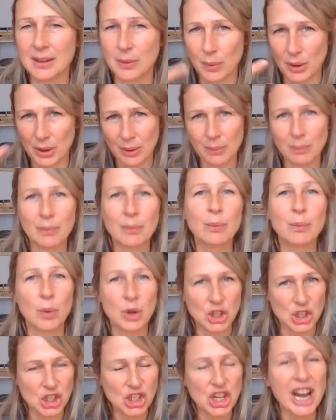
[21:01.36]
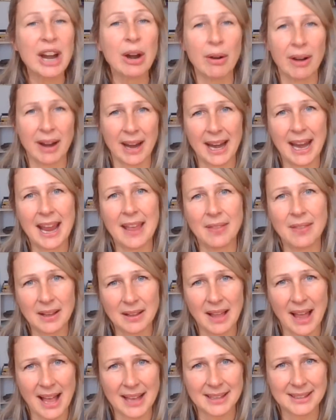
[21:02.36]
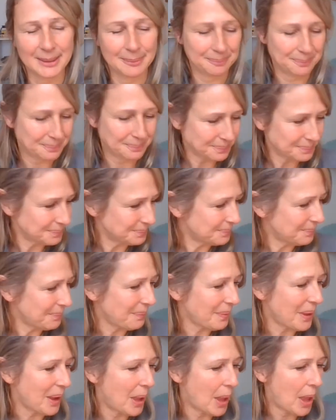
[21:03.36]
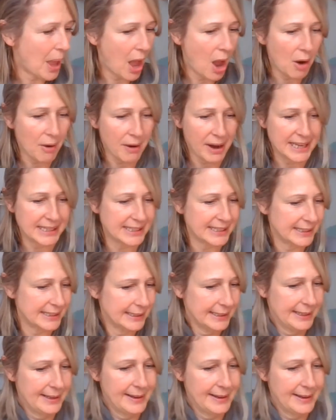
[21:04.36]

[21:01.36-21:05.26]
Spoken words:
that we're sharing in the class. All right.